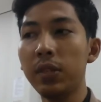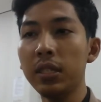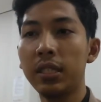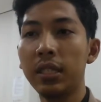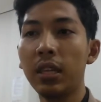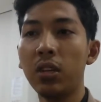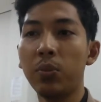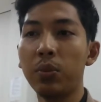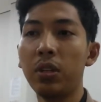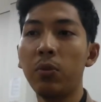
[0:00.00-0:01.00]
first digital
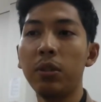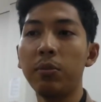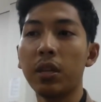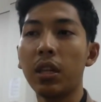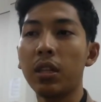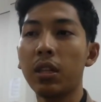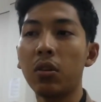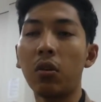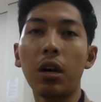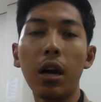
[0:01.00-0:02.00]
computer with
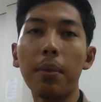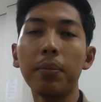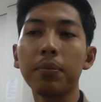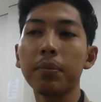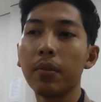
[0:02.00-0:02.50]
magnetic core RAM